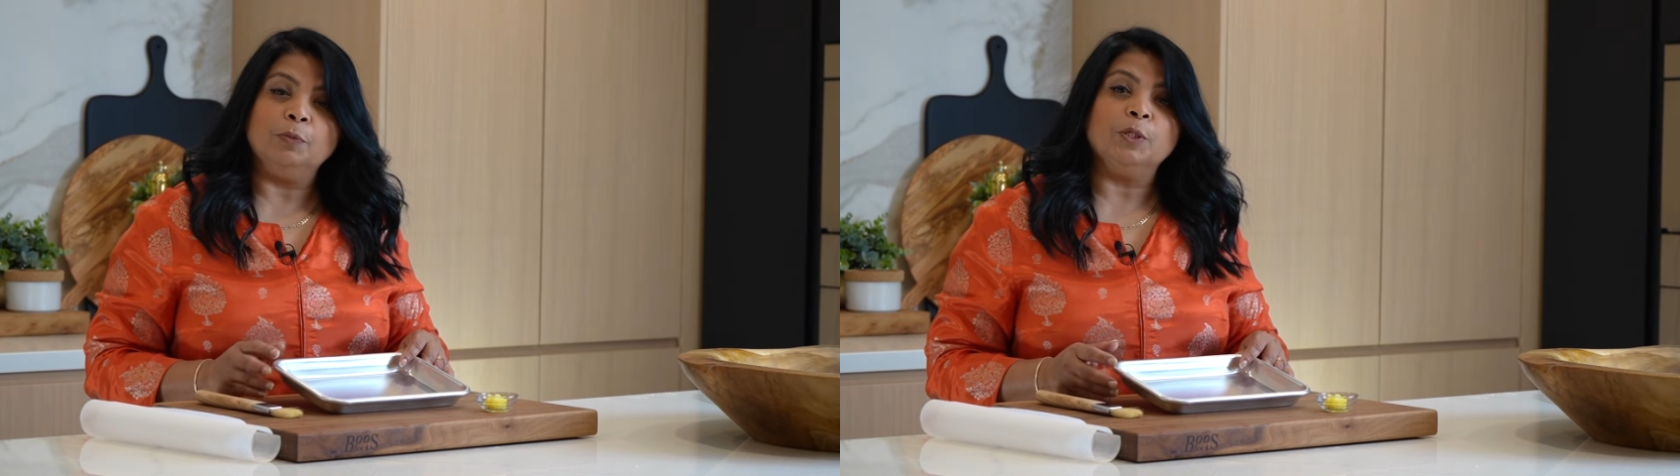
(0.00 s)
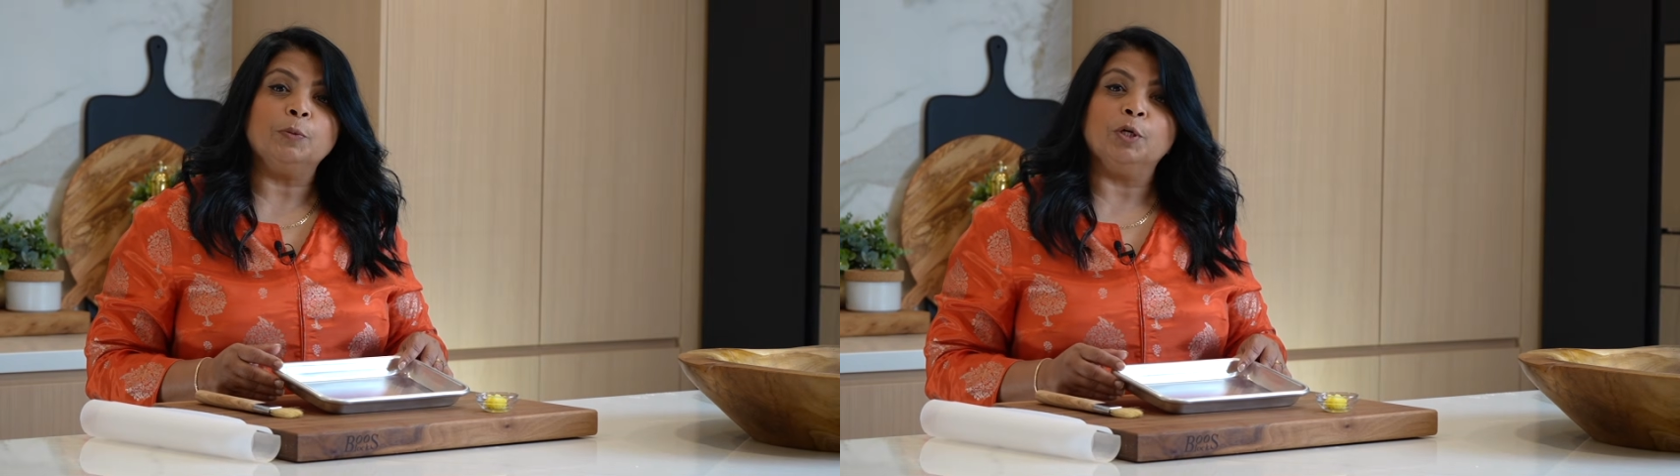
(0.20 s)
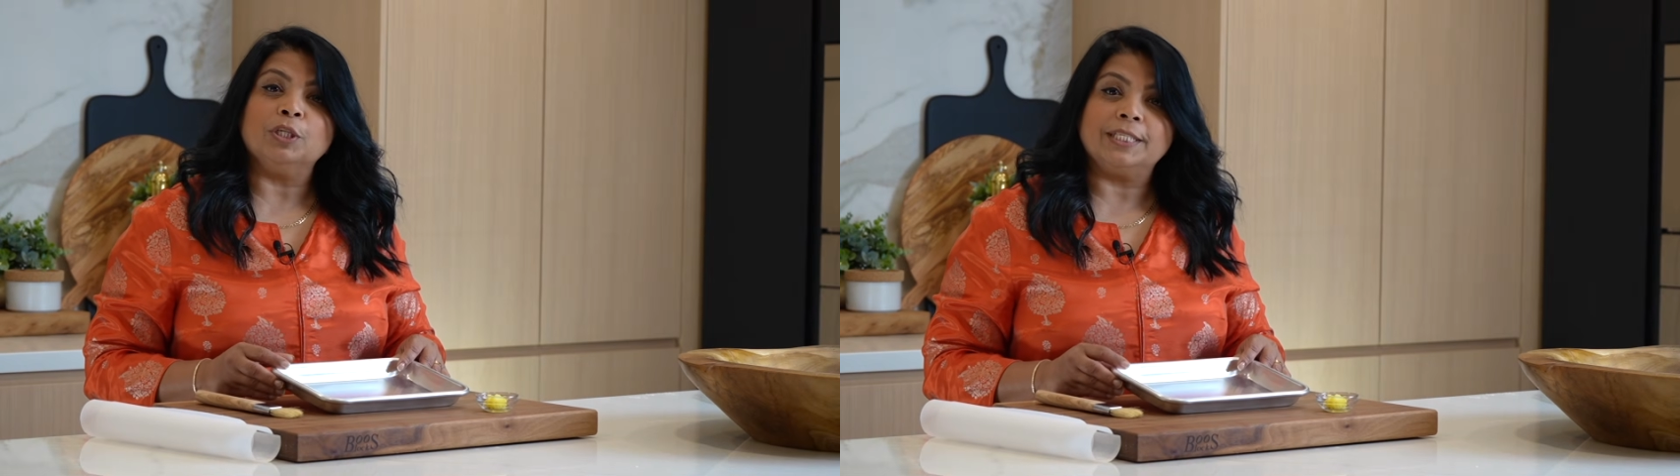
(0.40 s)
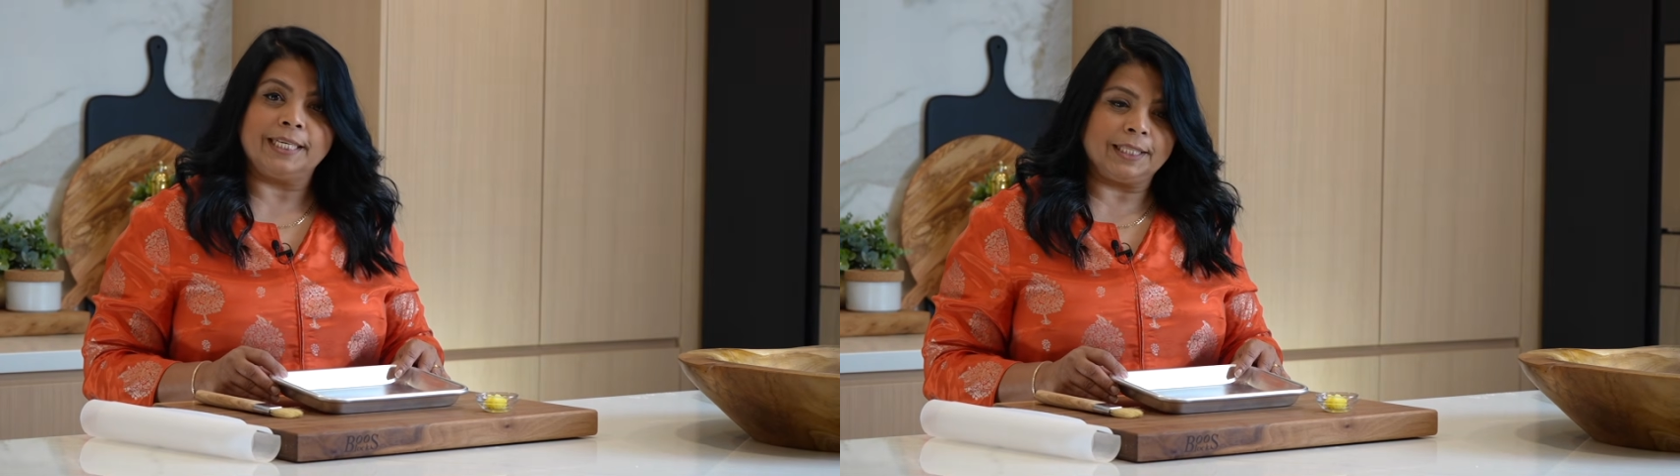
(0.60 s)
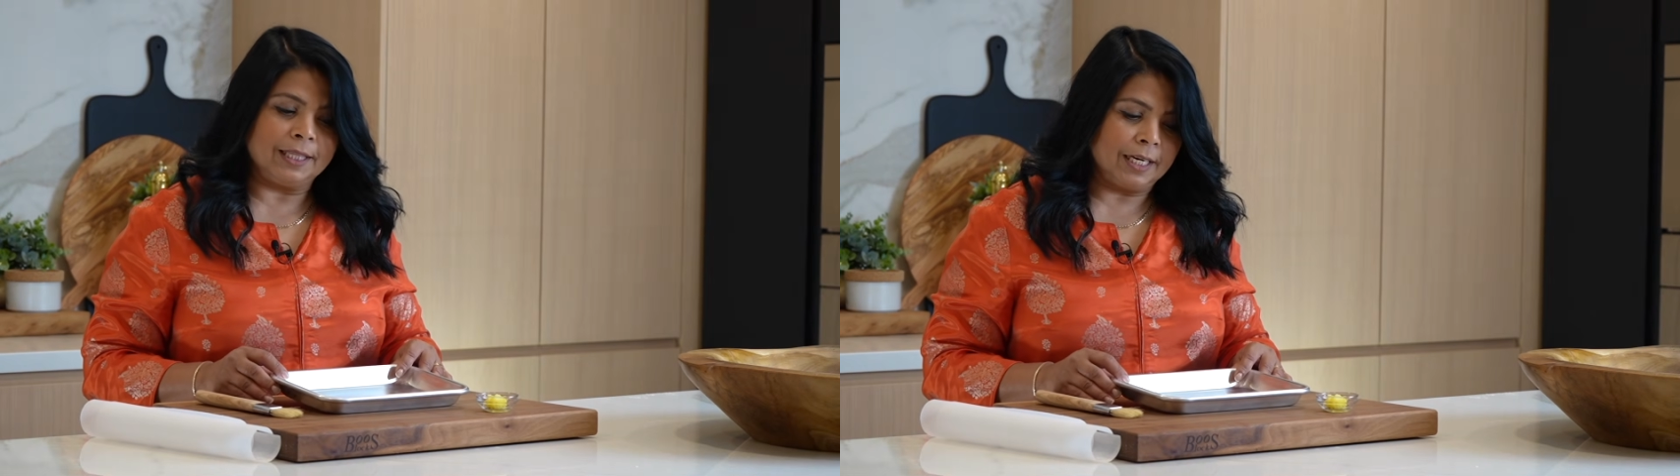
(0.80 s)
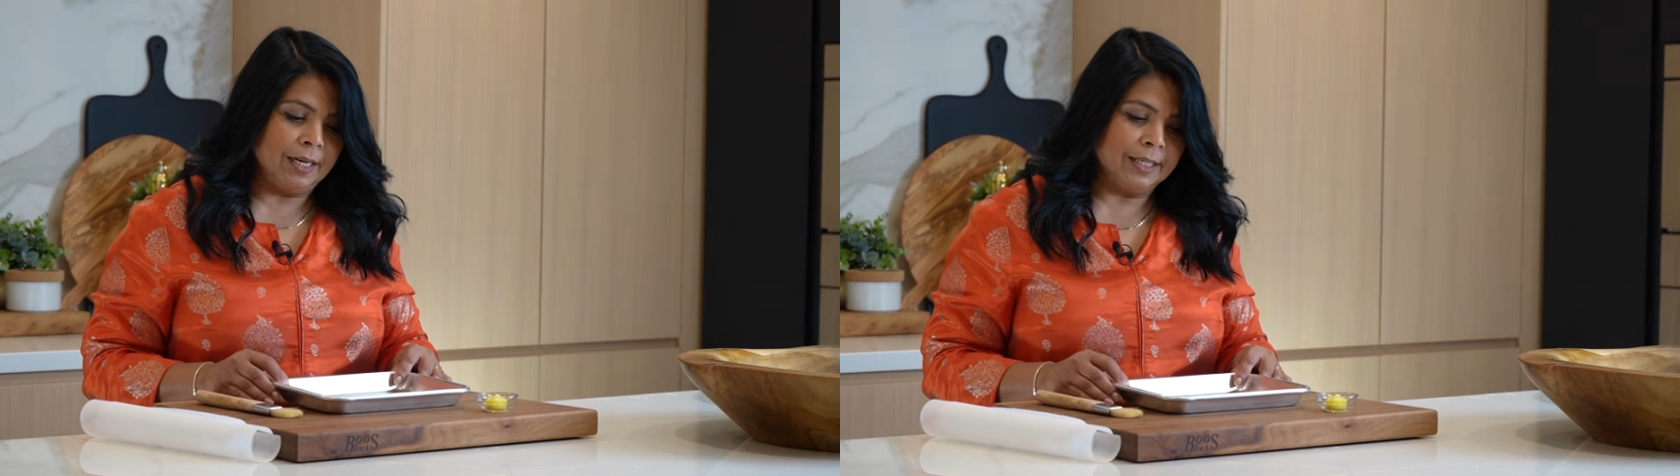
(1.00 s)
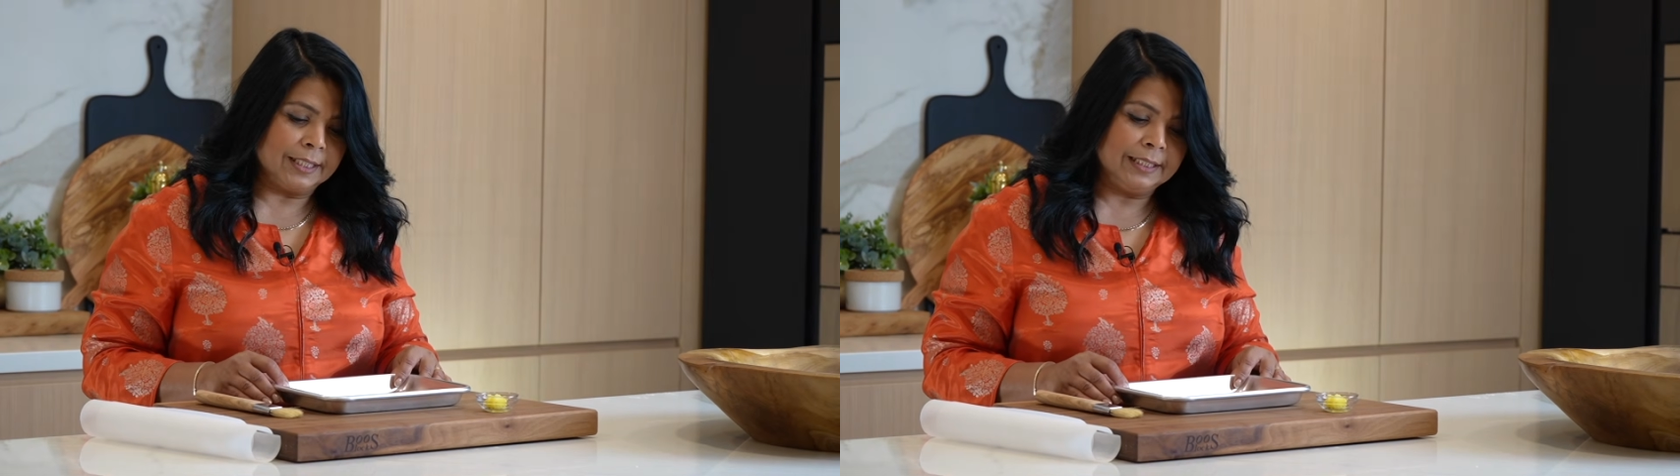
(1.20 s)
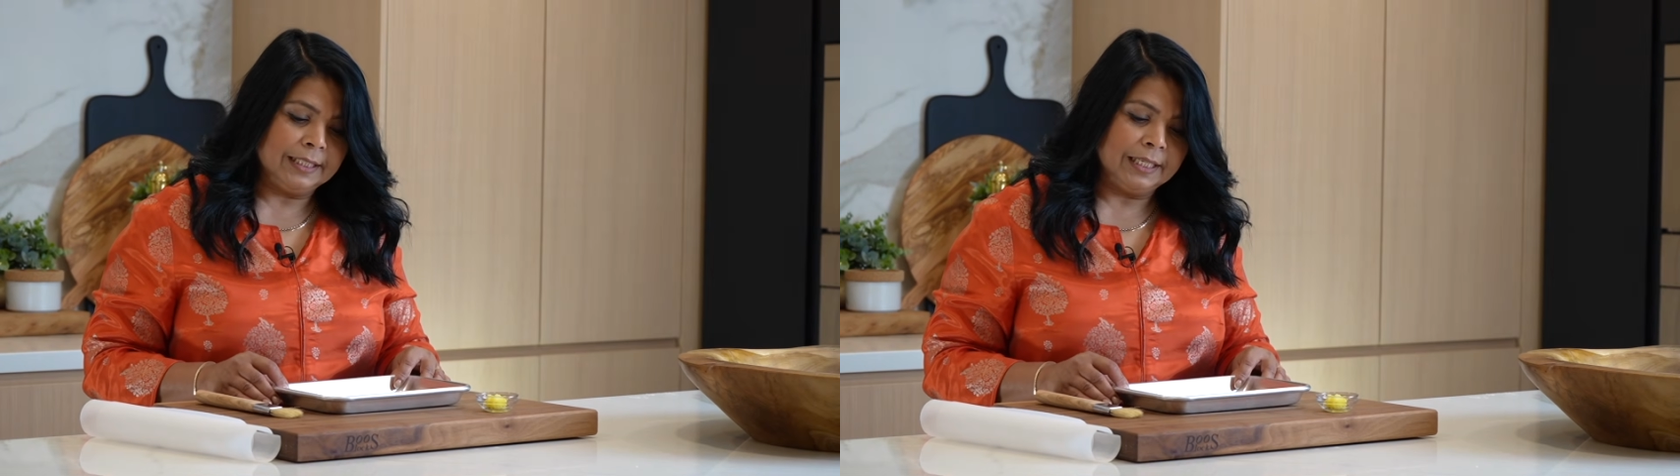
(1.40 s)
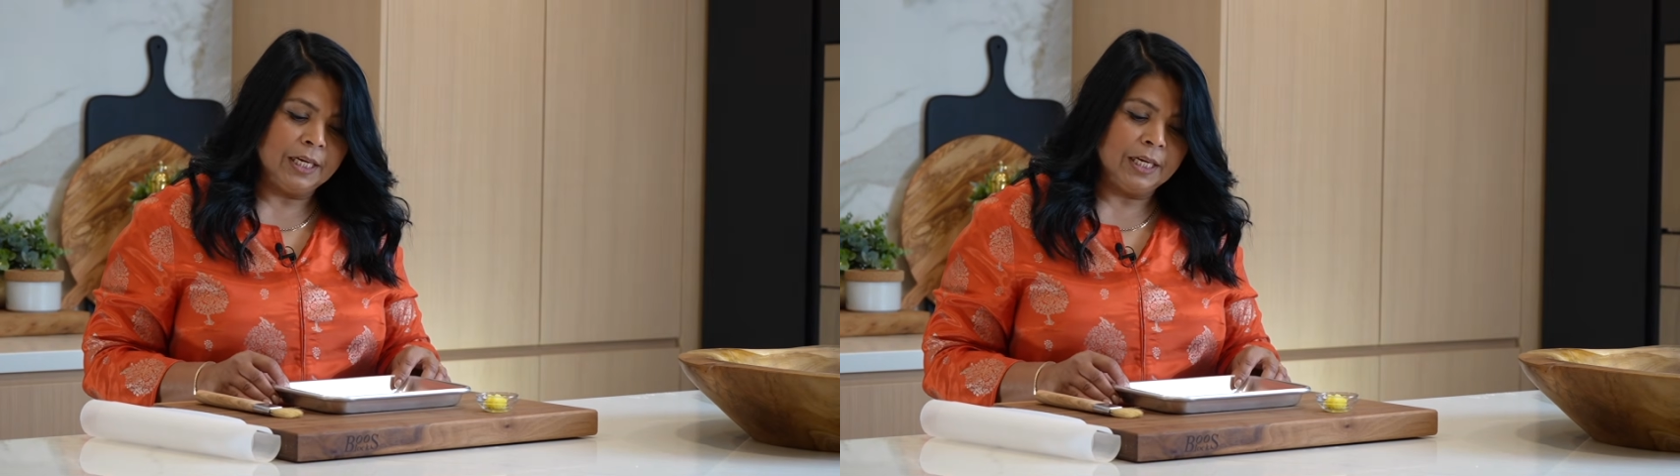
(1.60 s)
in which we're going to set the Kalakand.